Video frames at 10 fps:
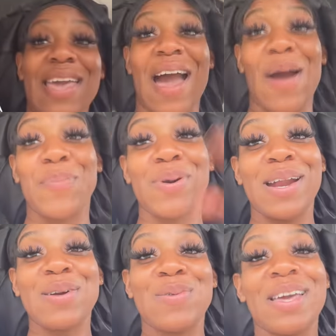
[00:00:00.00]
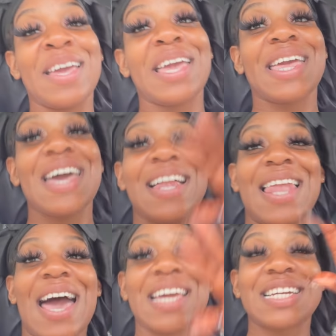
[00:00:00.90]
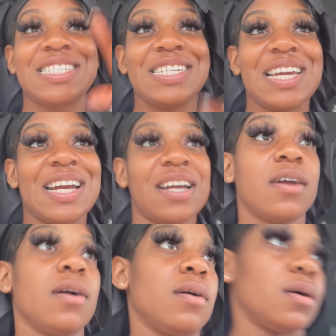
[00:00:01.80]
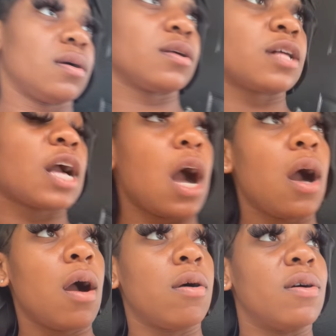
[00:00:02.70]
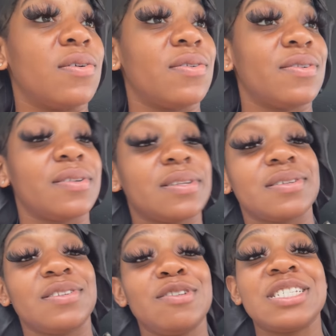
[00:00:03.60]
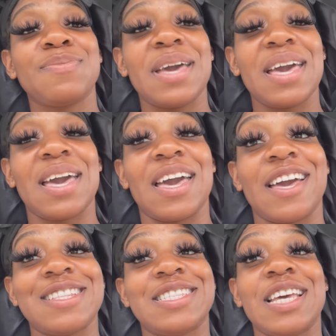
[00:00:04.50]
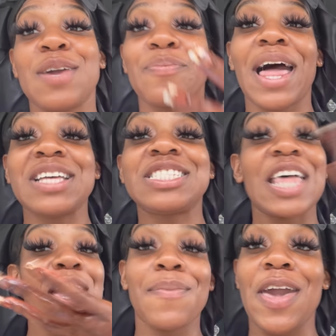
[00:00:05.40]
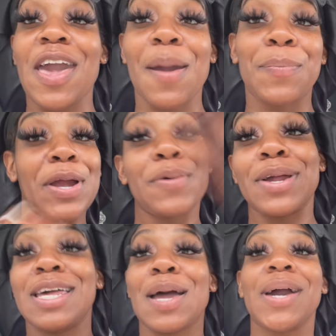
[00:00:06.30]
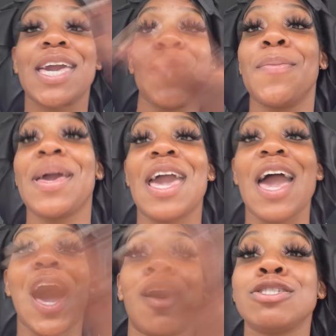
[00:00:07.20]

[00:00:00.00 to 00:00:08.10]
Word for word: y'all, prank queen. Like, share. Gone. You just mad. Team Block stay mad, period. And I'm going to keep a man all